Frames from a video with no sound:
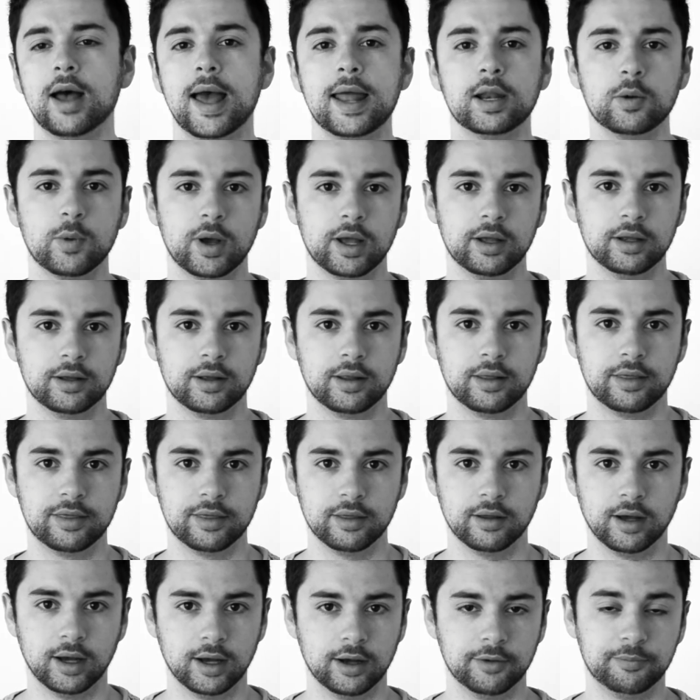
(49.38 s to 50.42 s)
Anyway,
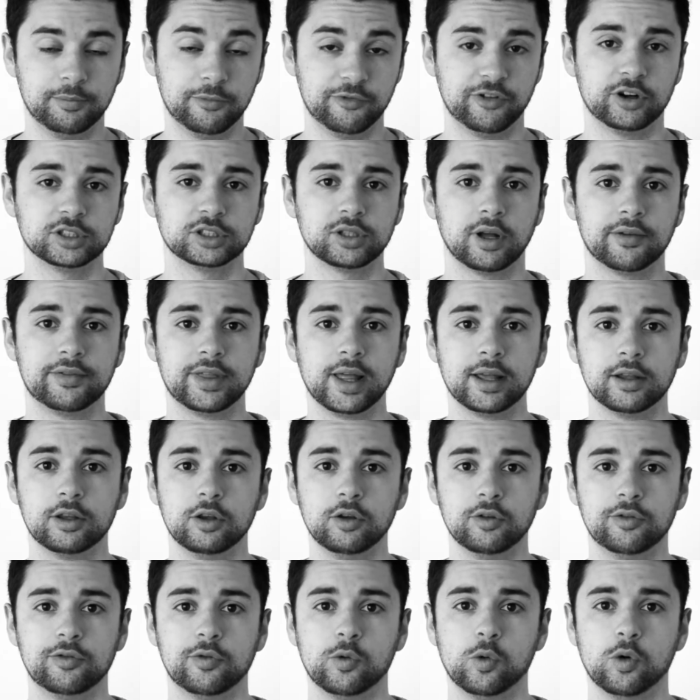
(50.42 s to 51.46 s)
first off, thank
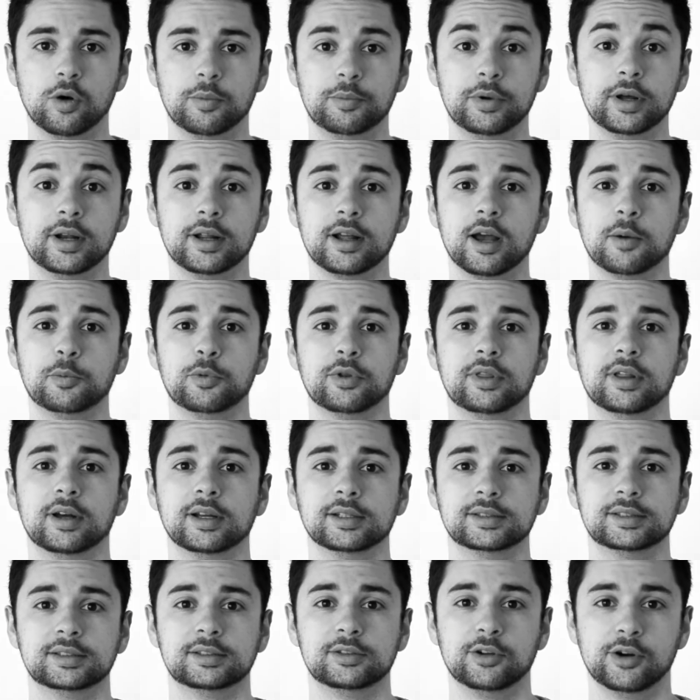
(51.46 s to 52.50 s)
you for putting up with
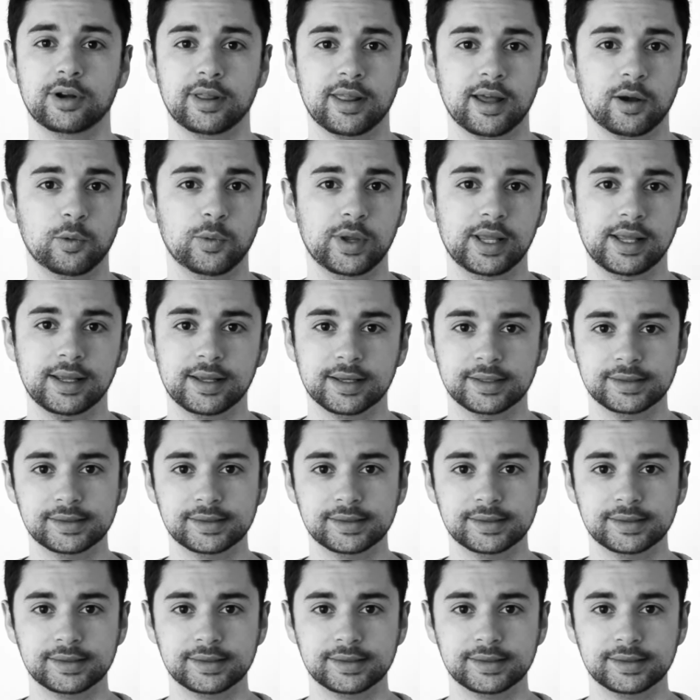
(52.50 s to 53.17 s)
us during that week,